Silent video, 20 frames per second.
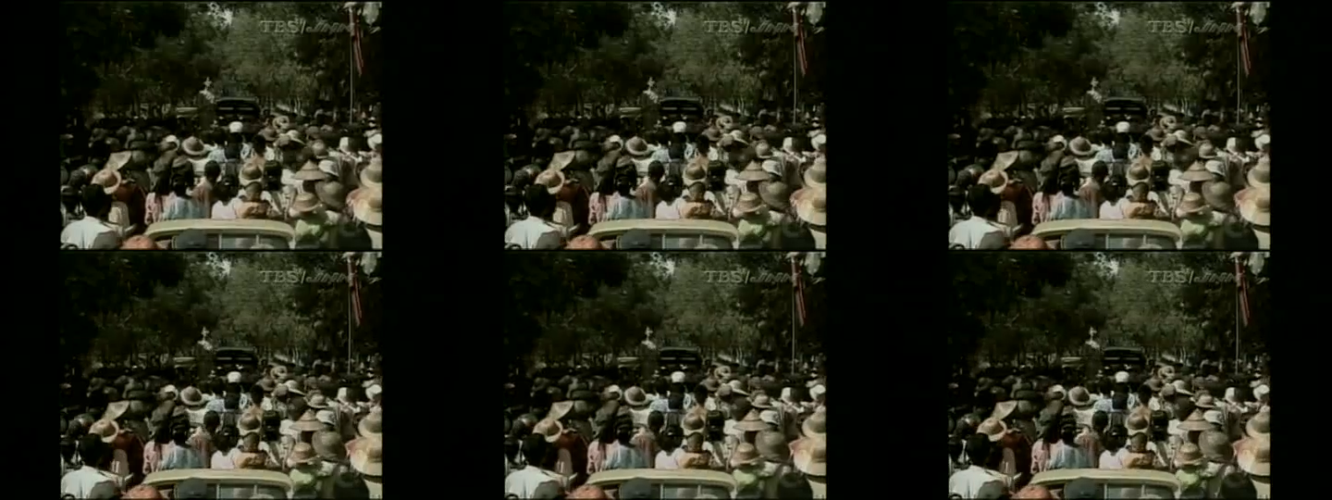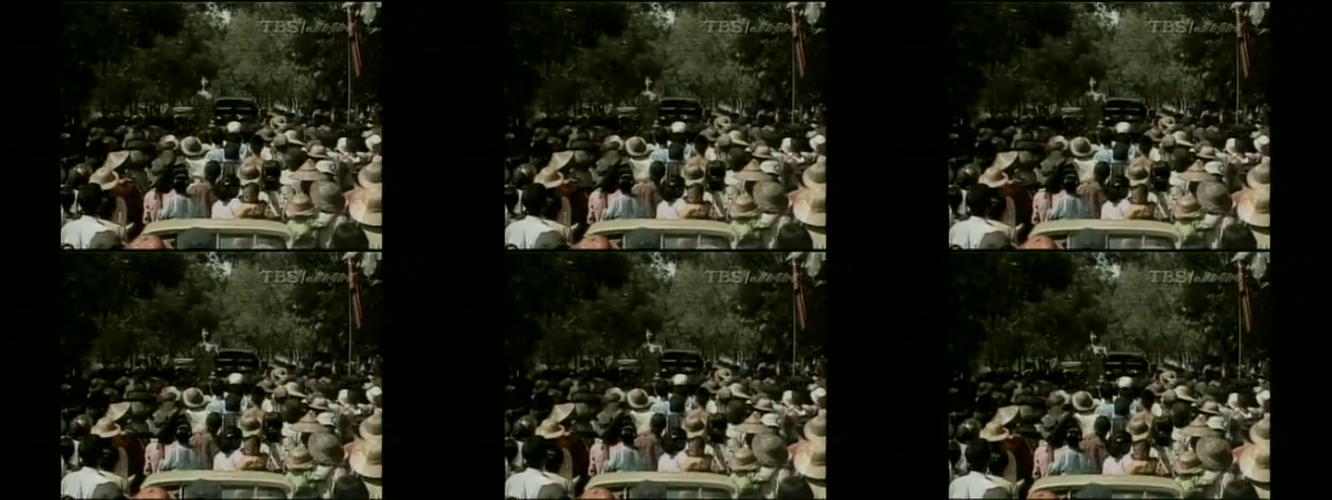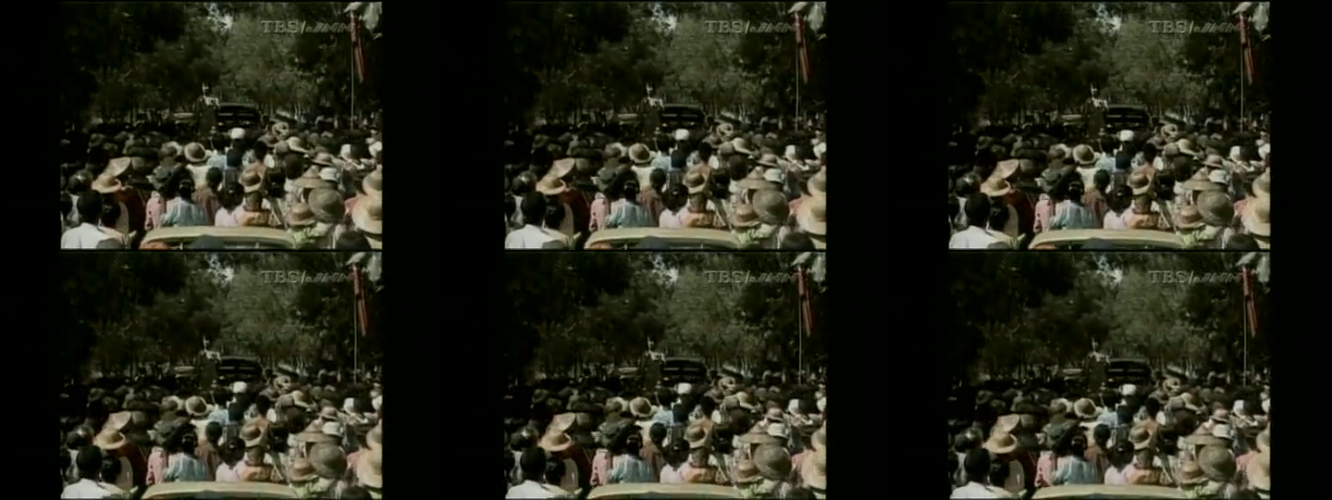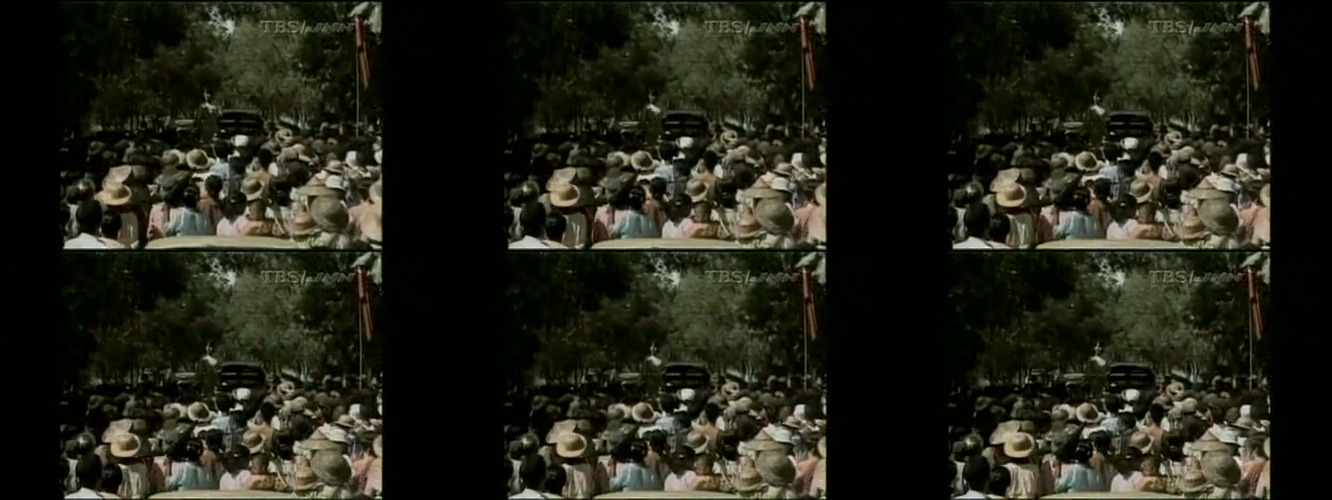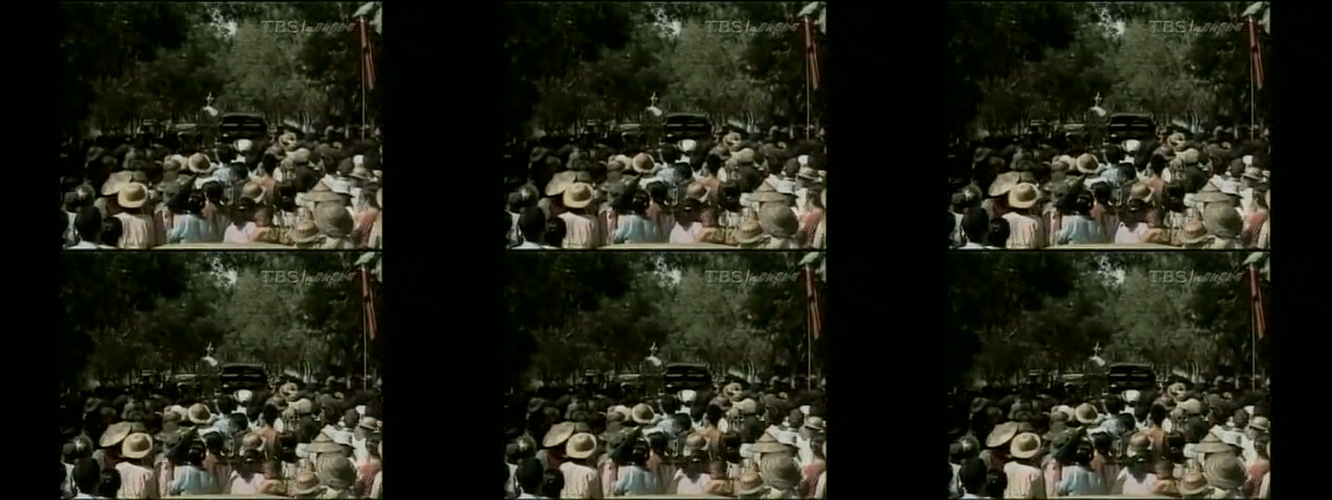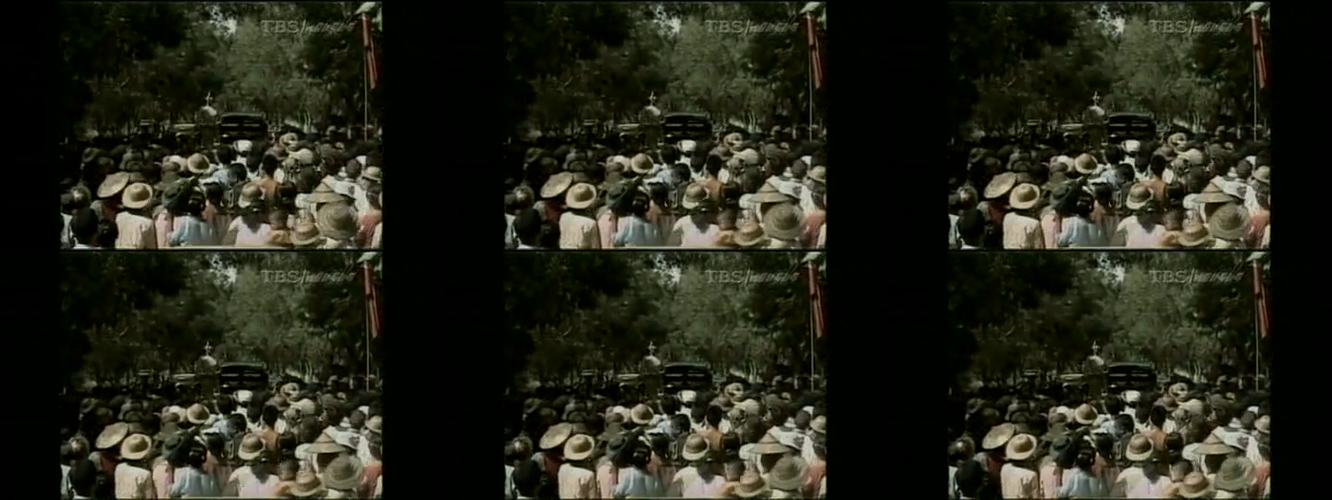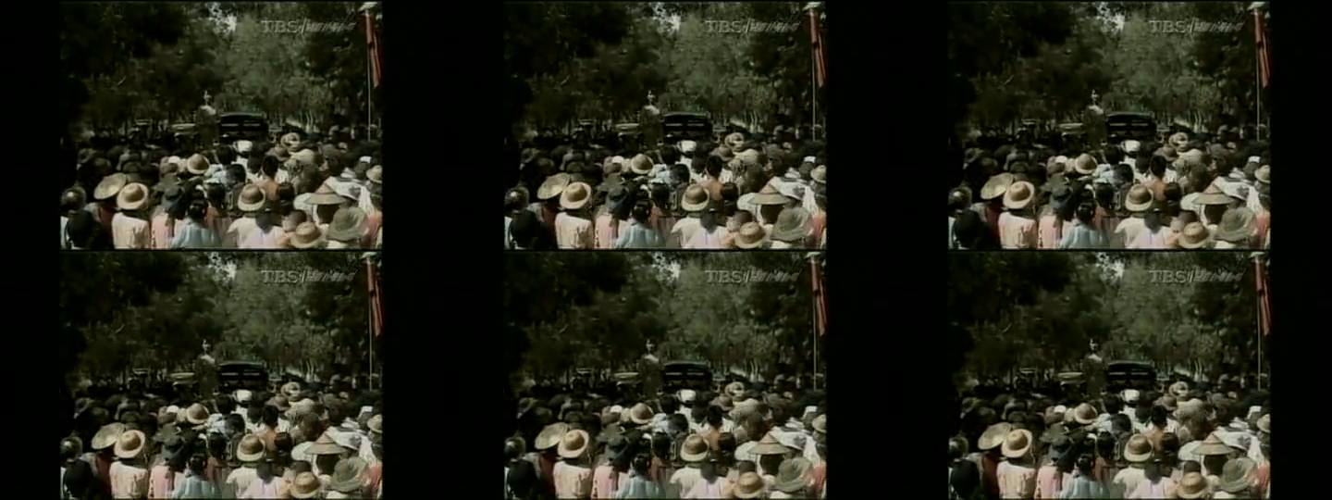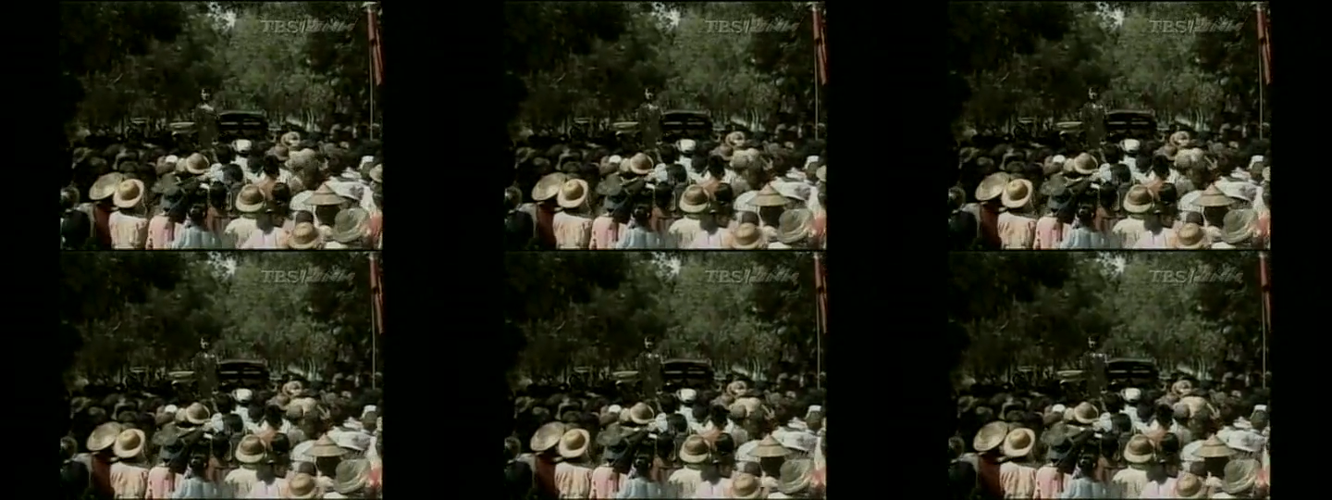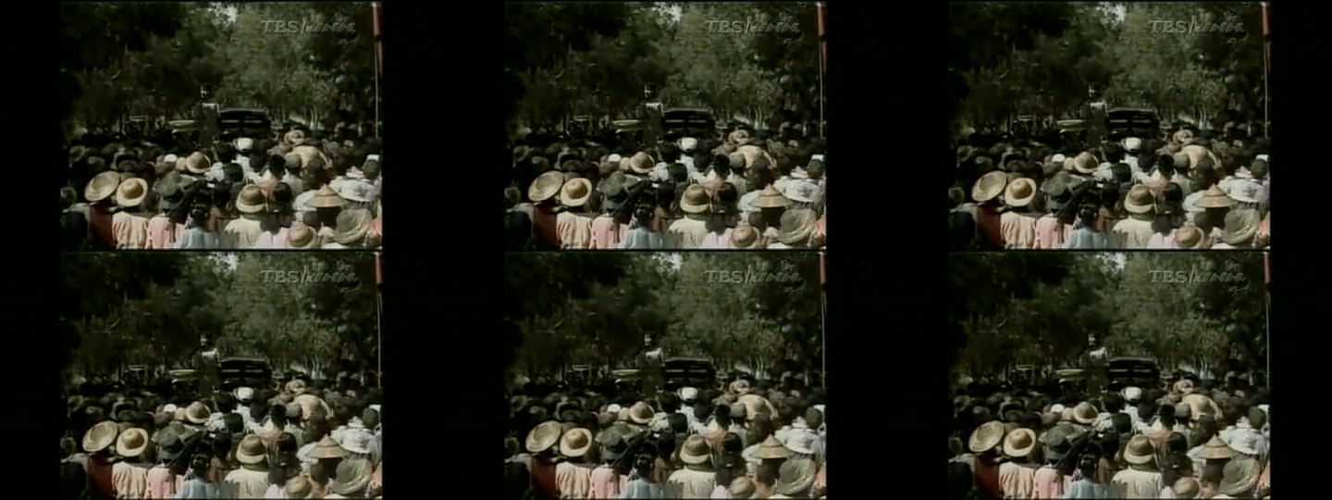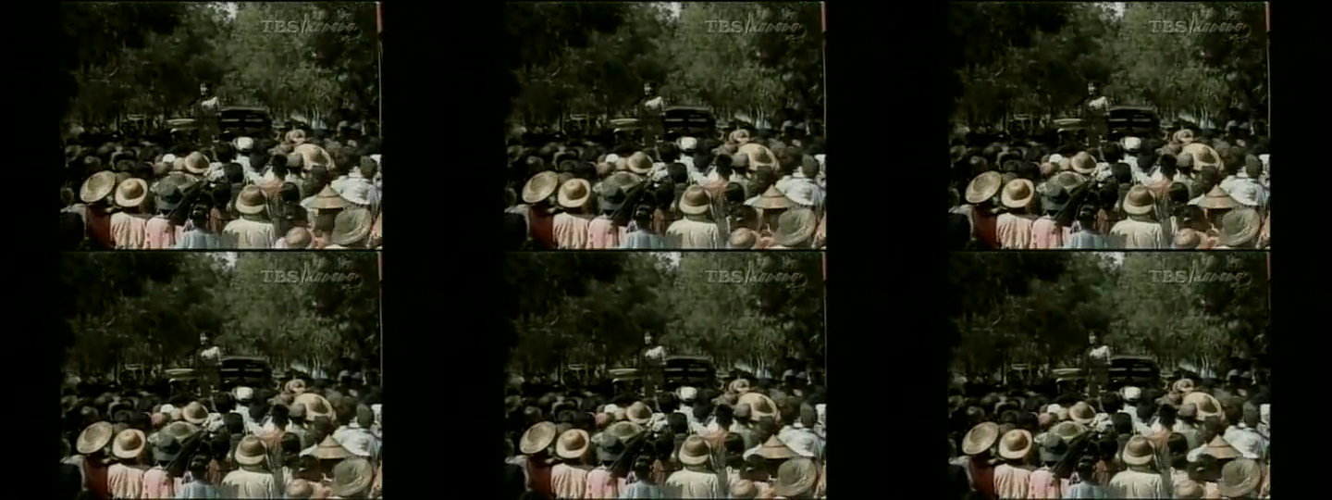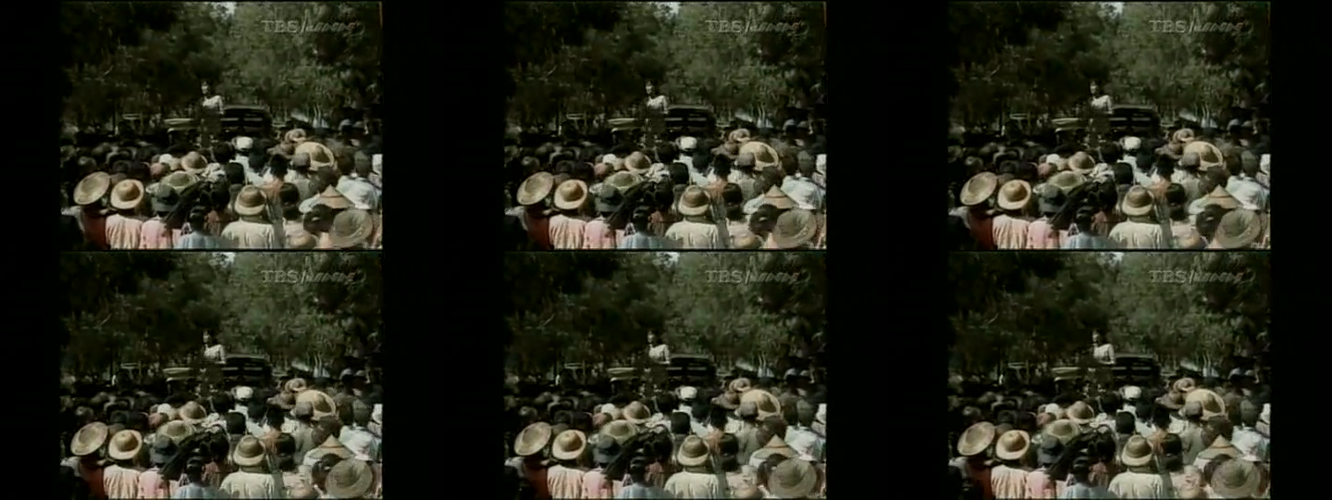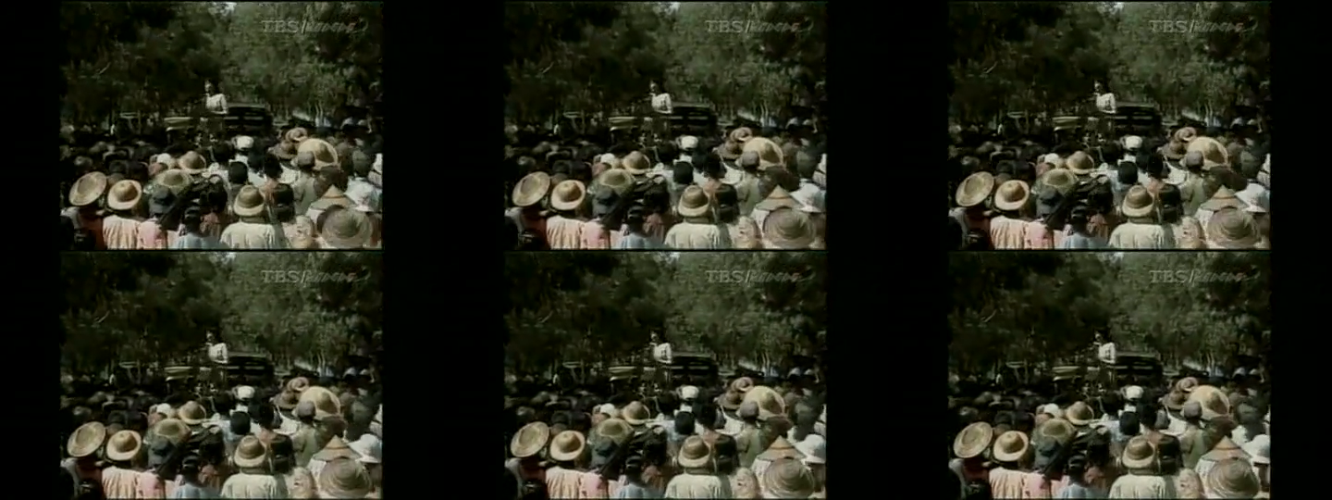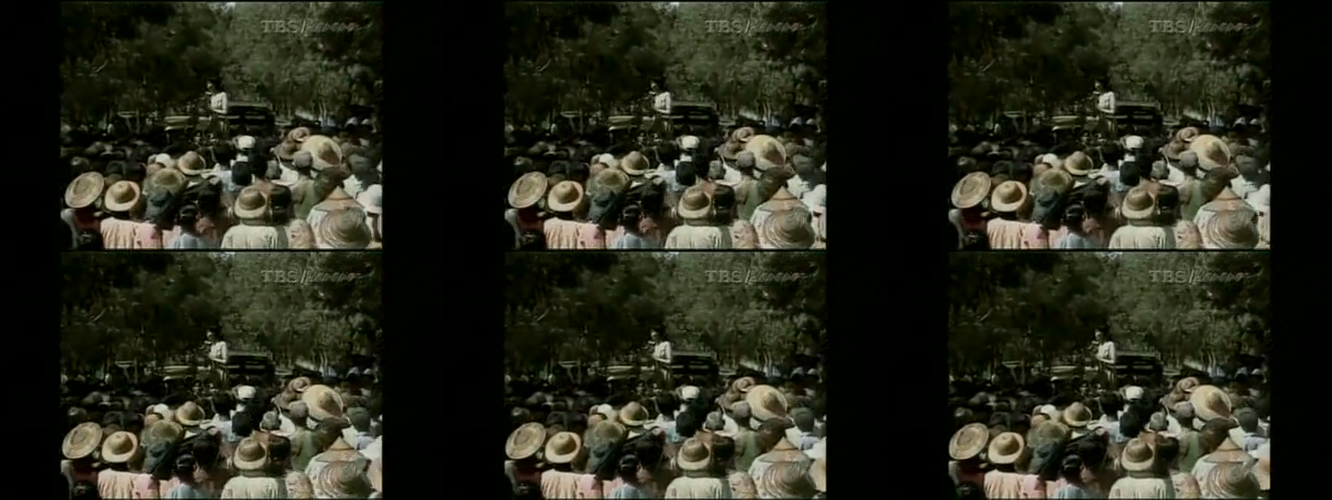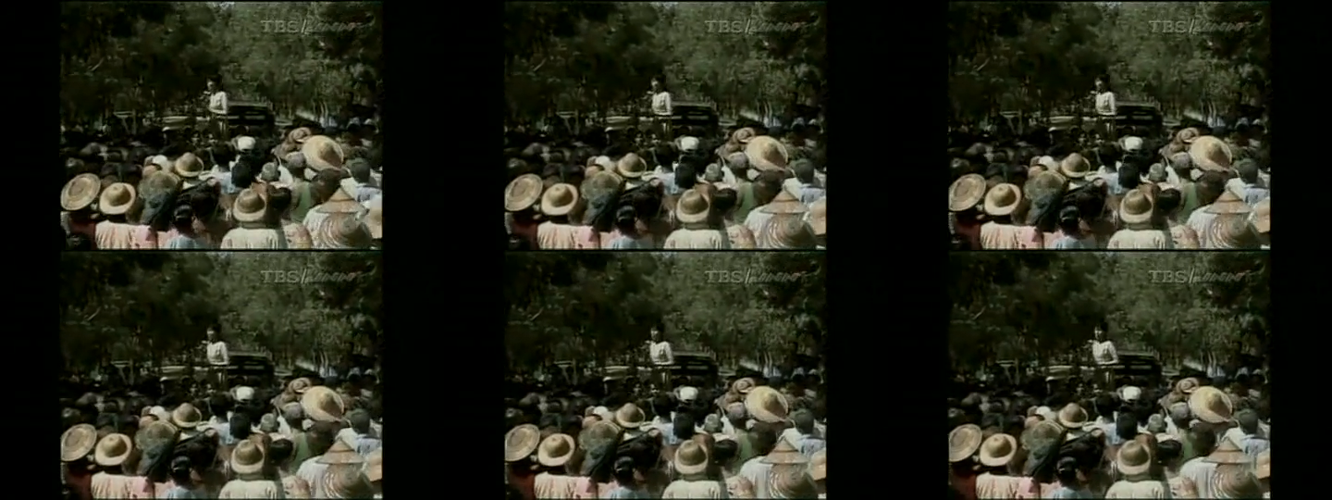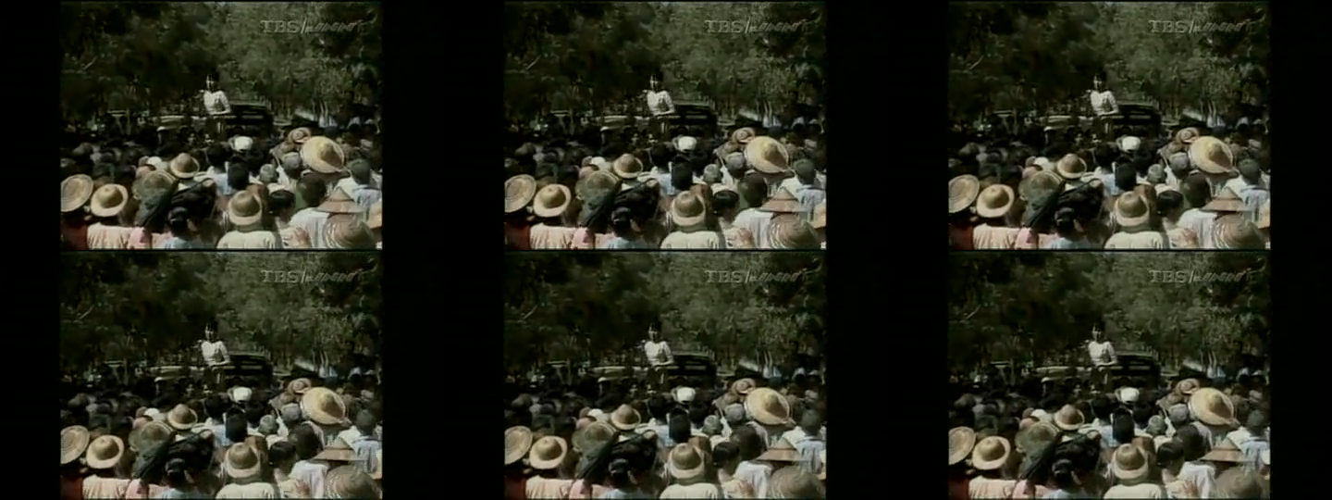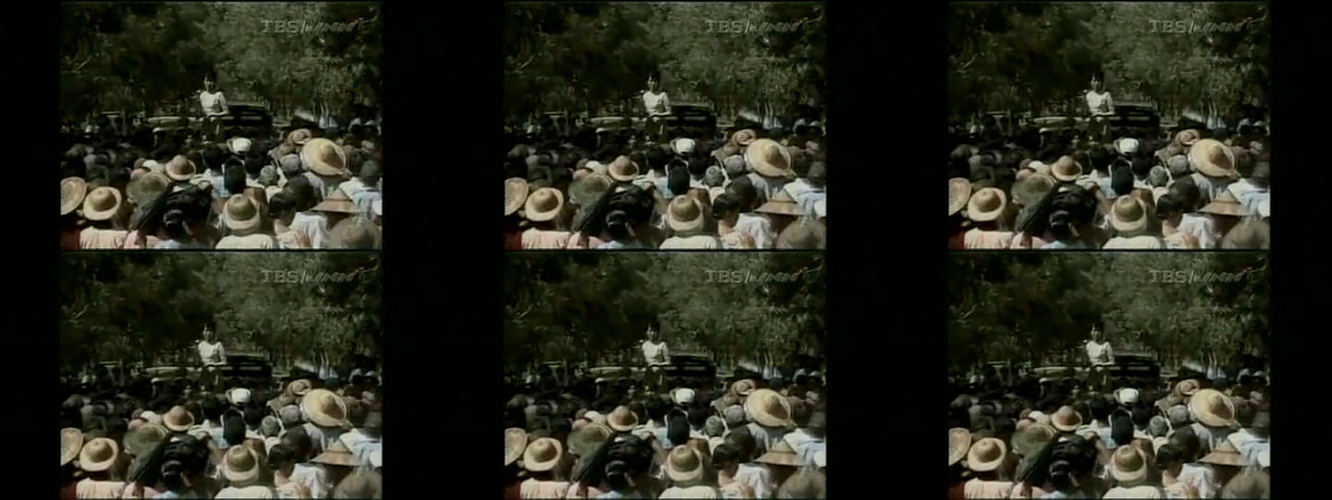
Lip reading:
Nobody's mouth can be seen.